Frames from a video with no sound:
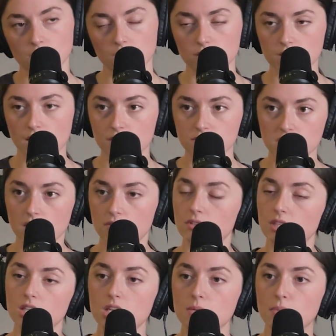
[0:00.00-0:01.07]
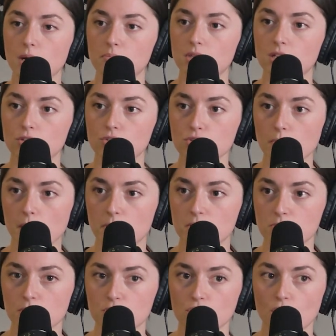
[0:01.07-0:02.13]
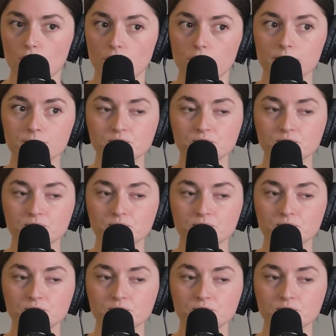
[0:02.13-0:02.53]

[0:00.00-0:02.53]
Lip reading: little towns can't really keep up their newspapers much longer.